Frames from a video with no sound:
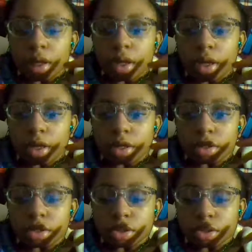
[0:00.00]
and
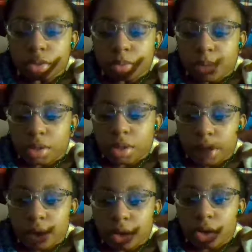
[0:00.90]
be
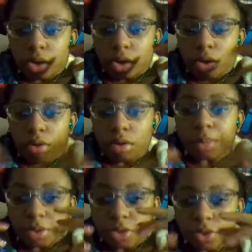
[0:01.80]
like all up
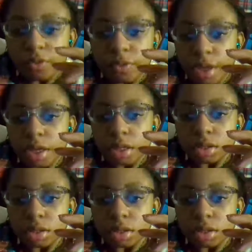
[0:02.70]
in their face